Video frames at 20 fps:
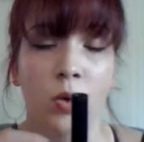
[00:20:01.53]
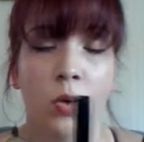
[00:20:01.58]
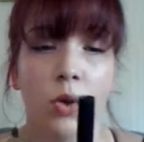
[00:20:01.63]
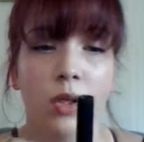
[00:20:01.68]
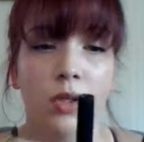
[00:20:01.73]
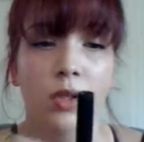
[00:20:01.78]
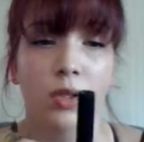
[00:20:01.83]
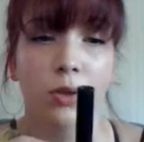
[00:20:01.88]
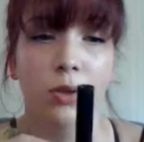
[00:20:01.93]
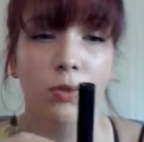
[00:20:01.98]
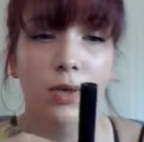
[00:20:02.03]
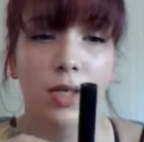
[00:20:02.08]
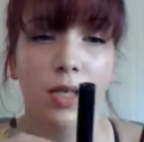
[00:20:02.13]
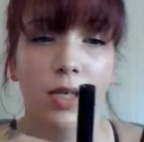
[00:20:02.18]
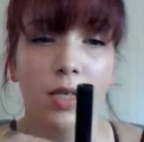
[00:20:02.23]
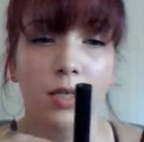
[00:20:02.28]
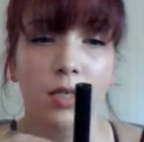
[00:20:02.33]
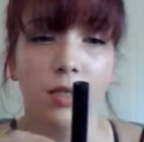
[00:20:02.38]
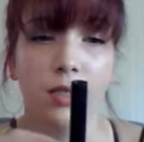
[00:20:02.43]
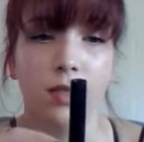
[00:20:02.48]
oil
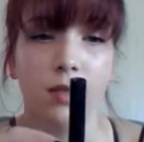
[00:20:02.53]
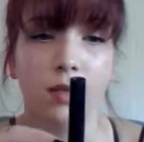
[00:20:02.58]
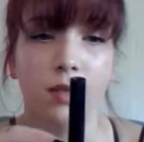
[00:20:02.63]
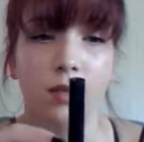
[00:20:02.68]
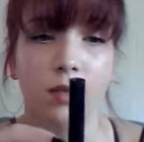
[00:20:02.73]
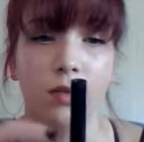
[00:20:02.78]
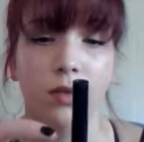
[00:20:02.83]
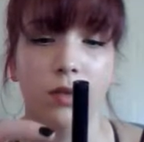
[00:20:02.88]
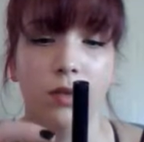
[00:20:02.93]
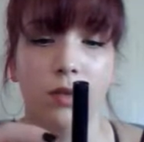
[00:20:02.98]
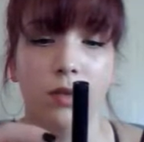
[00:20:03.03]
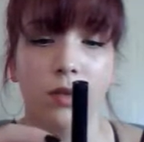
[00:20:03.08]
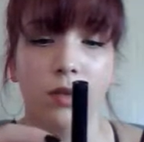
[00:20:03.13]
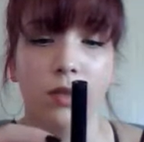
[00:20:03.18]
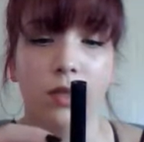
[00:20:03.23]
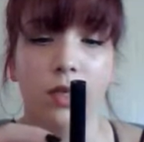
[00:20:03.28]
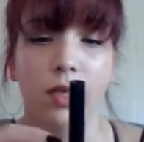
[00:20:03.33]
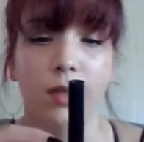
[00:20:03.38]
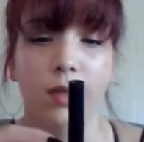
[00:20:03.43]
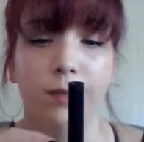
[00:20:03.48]
ingredient,
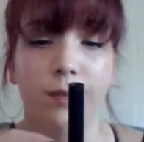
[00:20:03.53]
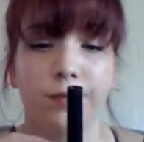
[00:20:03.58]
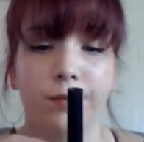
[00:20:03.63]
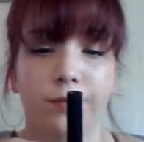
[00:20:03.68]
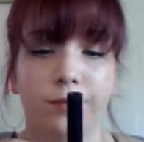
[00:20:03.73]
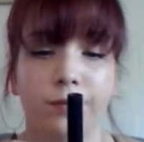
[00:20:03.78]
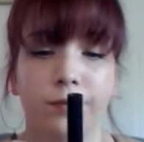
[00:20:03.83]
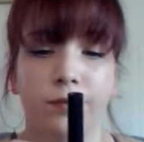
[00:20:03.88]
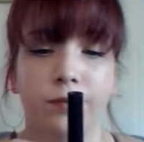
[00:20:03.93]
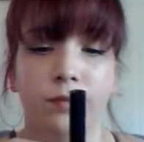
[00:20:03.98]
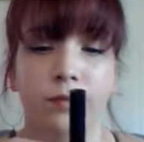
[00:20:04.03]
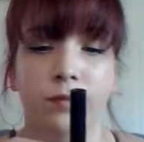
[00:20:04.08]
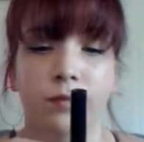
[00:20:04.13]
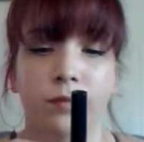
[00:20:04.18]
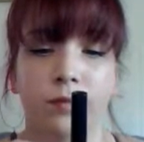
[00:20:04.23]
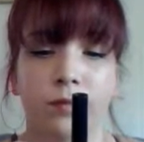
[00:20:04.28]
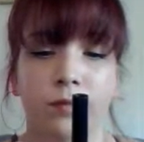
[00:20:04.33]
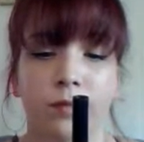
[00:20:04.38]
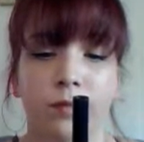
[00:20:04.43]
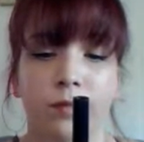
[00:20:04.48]
or
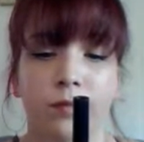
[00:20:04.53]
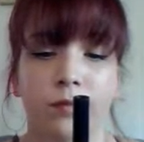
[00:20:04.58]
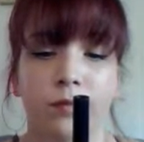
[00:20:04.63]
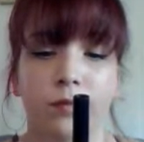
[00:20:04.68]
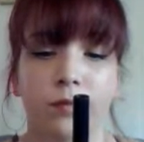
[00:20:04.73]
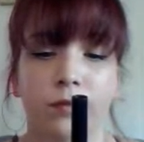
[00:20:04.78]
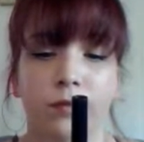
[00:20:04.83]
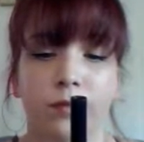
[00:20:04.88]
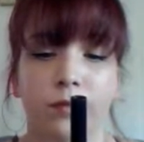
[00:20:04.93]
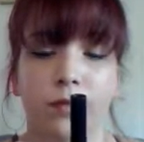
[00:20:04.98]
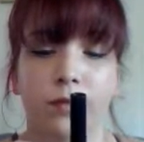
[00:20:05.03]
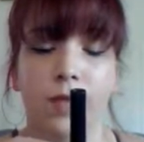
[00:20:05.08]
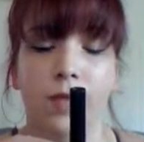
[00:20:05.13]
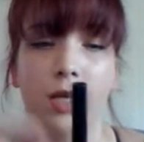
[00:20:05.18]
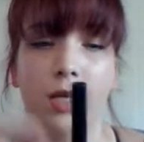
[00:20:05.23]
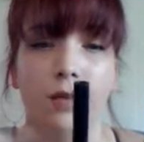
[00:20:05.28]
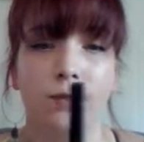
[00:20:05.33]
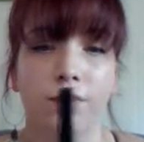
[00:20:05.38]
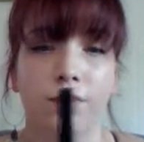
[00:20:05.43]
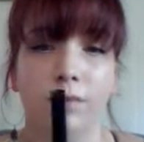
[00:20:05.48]

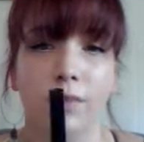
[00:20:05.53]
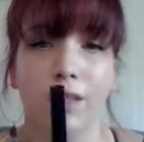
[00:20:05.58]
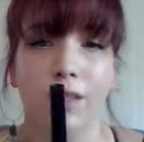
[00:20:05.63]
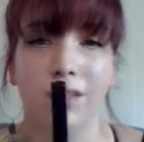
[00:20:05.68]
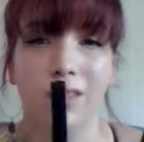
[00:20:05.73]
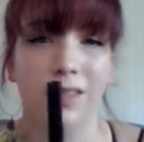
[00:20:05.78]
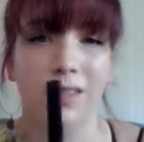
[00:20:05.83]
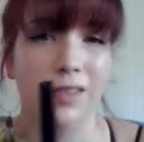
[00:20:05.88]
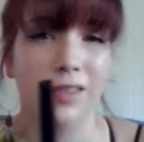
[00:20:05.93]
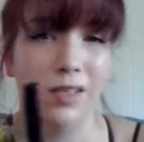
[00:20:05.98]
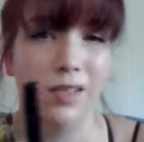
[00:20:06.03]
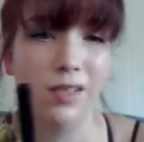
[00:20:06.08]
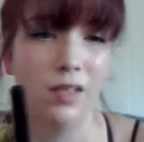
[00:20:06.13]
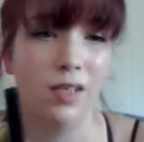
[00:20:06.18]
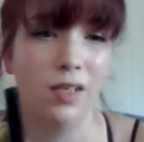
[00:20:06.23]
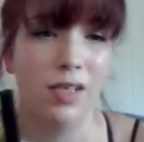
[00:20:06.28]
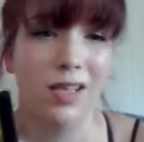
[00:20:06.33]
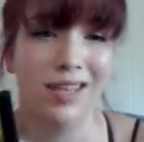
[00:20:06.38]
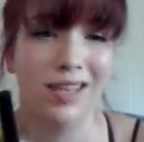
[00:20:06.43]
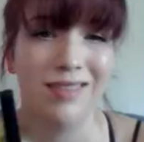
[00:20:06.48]
yeah, I guess
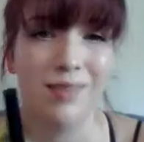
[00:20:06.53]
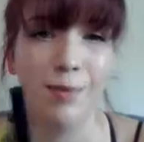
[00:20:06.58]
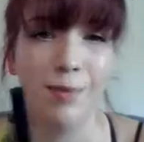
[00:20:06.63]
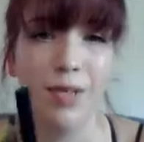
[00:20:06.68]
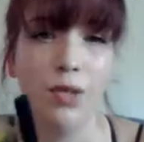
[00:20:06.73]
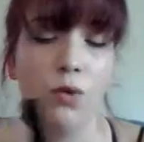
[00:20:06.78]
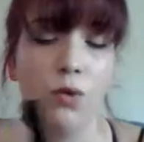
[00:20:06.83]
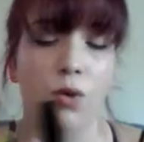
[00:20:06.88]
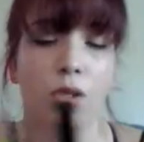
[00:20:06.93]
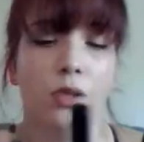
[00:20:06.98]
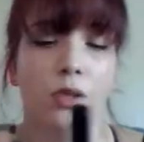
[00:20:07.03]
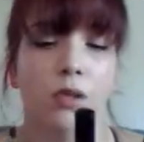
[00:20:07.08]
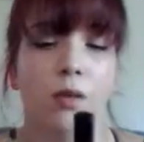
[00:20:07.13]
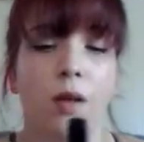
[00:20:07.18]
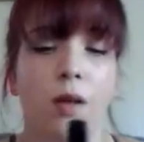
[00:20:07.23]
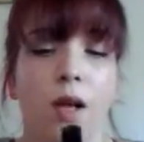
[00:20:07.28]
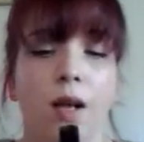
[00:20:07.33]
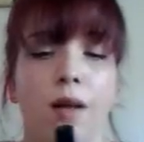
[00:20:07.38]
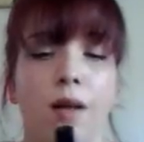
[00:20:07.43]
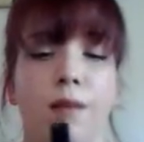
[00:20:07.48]
it has to be an oil,
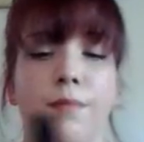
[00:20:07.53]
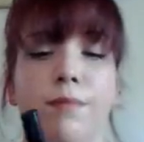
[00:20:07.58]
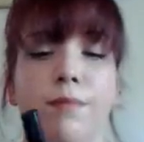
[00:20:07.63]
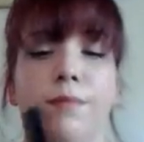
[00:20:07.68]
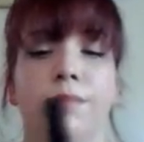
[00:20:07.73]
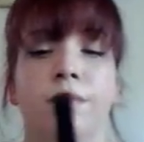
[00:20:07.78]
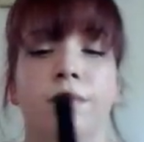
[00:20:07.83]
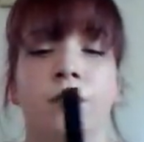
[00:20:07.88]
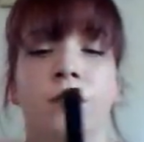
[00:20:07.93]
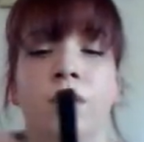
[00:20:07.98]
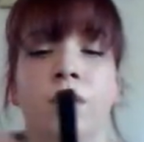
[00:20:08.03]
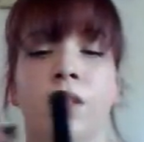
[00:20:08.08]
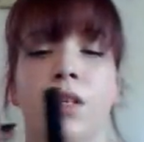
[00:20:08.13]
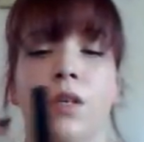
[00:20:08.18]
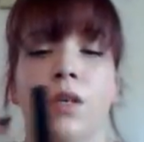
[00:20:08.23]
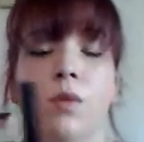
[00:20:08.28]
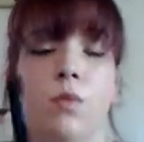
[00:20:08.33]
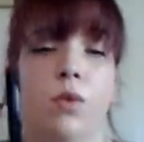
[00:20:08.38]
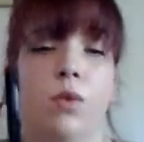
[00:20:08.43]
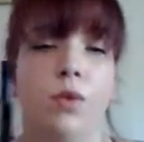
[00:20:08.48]

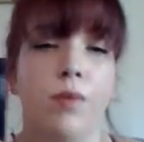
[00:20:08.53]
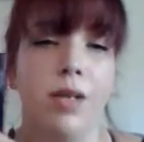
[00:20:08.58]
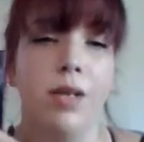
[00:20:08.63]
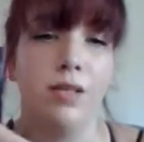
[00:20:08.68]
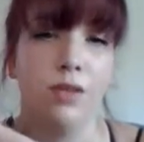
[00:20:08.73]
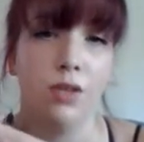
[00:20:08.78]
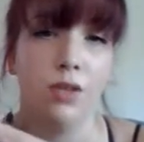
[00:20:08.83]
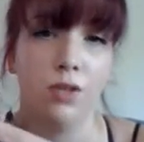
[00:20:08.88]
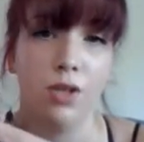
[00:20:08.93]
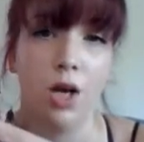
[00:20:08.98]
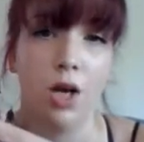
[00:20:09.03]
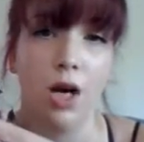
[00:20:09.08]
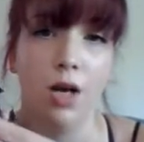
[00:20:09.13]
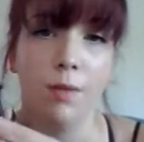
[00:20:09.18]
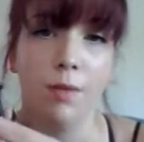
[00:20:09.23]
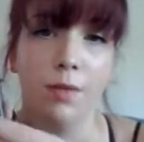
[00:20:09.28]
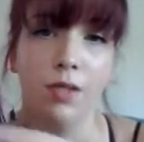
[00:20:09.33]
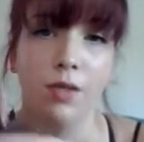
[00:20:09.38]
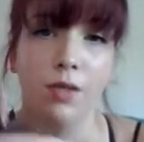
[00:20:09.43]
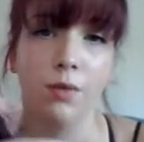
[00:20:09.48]
will rest on
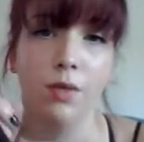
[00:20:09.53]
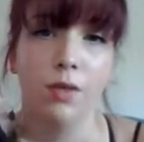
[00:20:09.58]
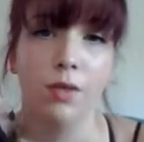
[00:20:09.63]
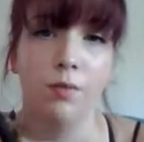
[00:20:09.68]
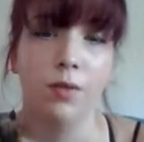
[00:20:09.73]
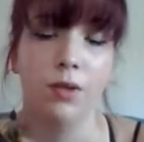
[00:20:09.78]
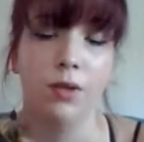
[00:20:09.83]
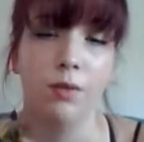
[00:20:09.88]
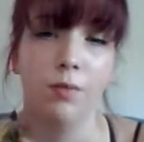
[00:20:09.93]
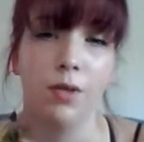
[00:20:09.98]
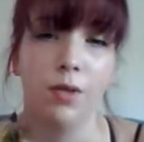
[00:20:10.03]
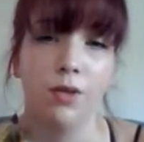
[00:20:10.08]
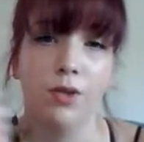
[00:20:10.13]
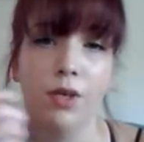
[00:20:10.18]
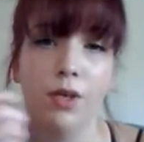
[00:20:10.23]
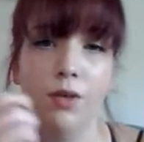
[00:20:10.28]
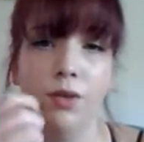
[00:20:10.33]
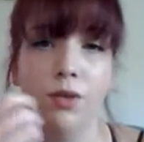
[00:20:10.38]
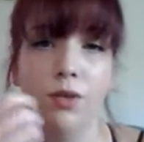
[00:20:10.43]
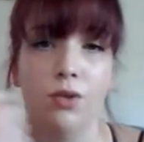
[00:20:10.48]
top, and so when you pull the brush
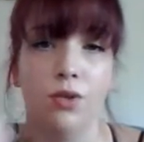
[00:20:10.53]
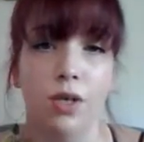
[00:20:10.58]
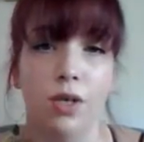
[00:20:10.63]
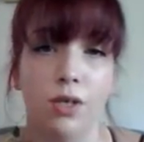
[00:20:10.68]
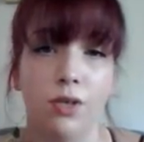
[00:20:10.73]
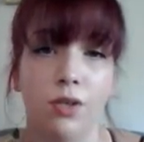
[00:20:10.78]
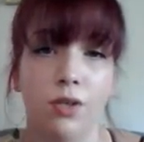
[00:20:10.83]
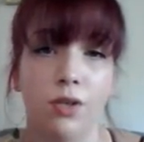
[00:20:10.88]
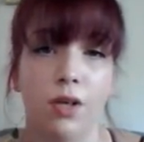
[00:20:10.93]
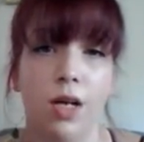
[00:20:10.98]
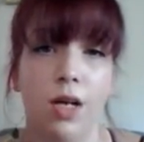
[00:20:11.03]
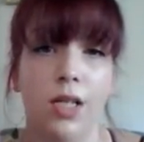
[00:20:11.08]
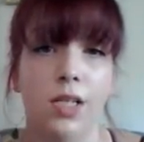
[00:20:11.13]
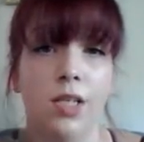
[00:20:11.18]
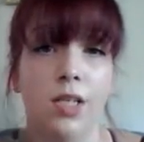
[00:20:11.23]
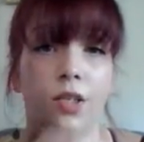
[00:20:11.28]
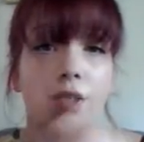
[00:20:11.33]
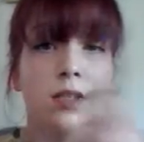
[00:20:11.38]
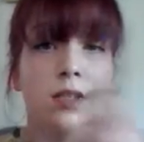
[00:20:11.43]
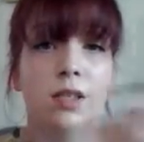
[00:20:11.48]
out and you try and do your
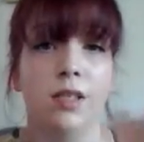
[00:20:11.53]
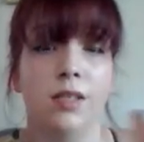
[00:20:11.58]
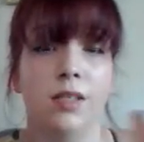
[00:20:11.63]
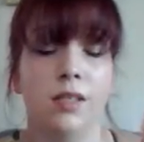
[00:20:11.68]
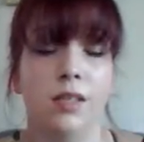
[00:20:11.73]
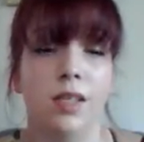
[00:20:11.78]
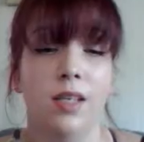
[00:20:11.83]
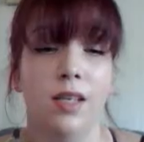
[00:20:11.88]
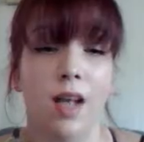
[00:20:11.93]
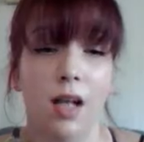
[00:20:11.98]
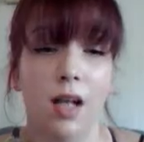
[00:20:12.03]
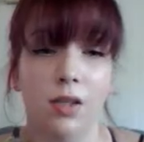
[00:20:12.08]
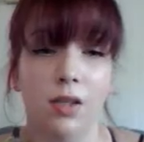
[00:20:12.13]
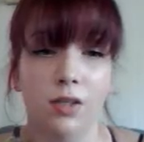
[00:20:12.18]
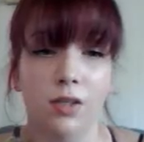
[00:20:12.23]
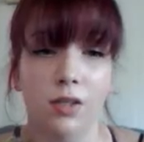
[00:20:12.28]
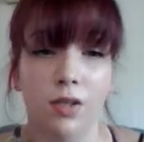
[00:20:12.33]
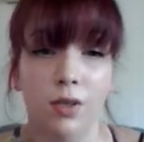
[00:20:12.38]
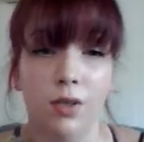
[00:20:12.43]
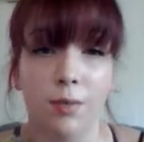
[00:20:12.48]
eyeliner, the color
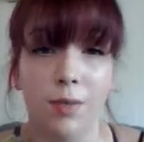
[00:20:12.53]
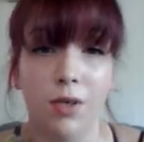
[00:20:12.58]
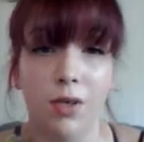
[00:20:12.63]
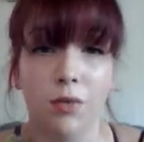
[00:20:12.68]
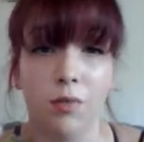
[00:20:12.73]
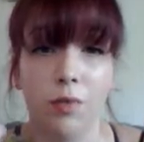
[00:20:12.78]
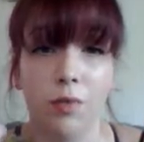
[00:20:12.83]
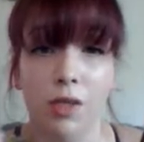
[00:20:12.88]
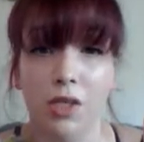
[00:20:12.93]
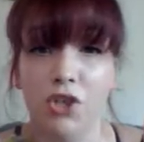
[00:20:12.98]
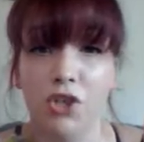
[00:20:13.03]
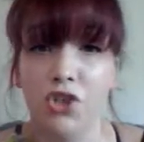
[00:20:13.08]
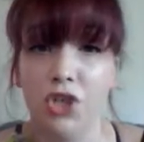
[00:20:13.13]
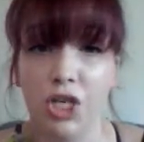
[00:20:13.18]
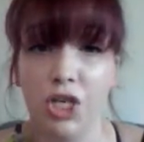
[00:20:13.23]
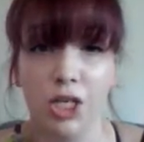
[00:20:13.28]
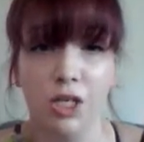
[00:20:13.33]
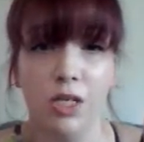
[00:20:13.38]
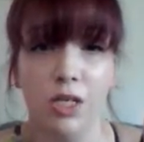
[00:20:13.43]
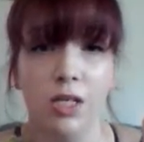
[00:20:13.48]
is going to appear really
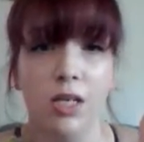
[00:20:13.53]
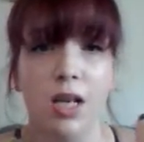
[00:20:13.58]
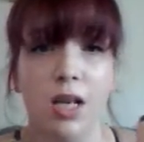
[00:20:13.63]
sheer.